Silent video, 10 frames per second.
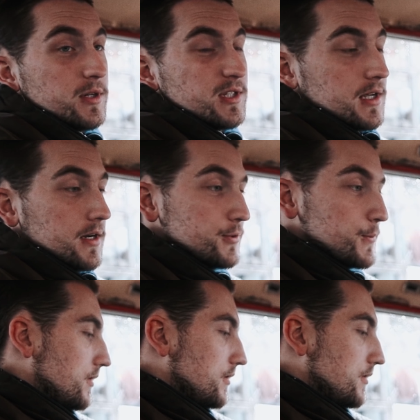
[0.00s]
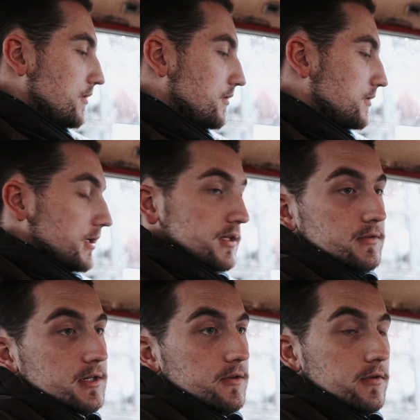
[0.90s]
I increased its
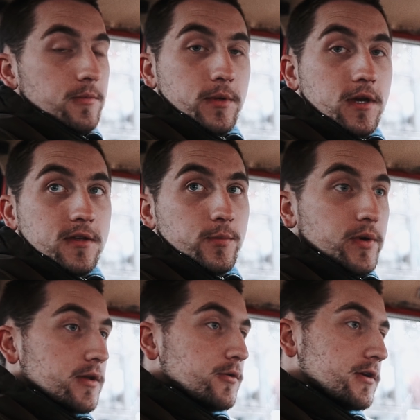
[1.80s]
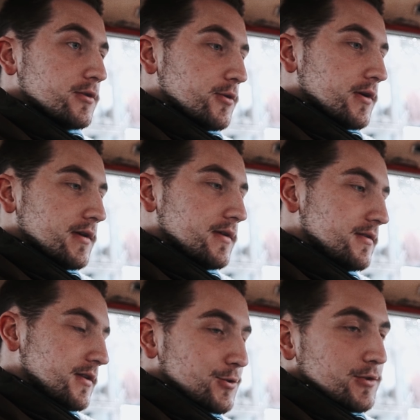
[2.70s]
displacement from 1.2 liters to